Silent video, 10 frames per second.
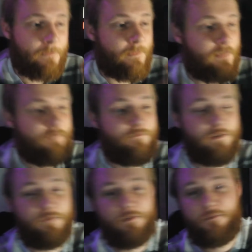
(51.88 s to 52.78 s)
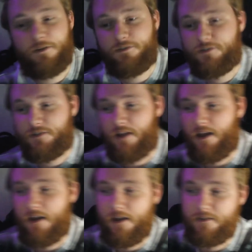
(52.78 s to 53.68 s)
Very, very much.
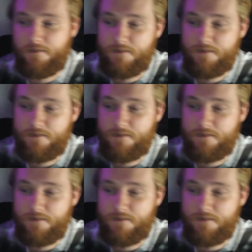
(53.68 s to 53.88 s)
And